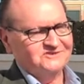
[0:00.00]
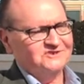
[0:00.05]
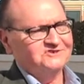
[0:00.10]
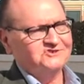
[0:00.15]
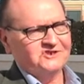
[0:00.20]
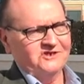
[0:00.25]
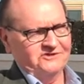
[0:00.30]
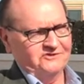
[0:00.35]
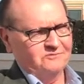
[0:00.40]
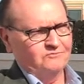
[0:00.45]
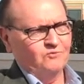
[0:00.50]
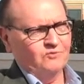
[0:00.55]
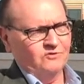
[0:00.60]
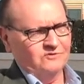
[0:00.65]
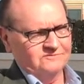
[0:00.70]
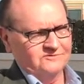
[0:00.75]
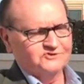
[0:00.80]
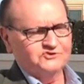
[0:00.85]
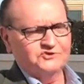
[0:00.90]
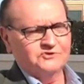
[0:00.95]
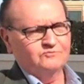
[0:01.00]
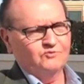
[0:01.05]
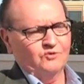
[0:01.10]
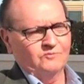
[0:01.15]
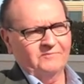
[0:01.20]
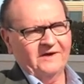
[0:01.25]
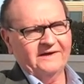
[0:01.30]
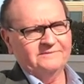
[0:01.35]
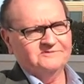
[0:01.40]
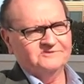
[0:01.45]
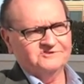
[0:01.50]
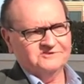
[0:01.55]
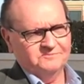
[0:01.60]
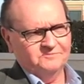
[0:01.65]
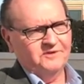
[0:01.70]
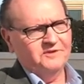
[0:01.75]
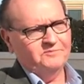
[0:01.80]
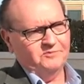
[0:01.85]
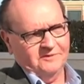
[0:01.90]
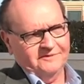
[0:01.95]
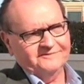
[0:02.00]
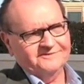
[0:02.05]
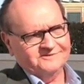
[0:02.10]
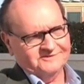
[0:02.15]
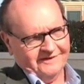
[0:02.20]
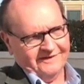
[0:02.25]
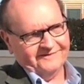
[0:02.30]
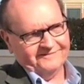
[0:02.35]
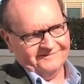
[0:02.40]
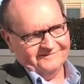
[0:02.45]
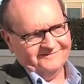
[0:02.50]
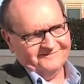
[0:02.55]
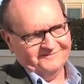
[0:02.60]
I say, there's still more Baptists than people in the South.